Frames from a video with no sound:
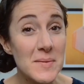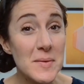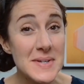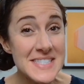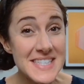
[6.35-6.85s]

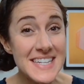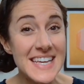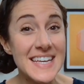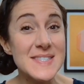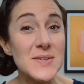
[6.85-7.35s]
where we seek
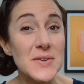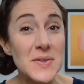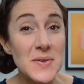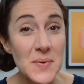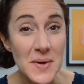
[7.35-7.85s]
to answer
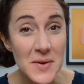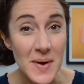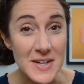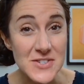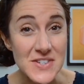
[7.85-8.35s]
your
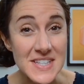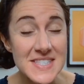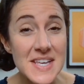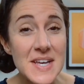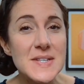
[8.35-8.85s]
questions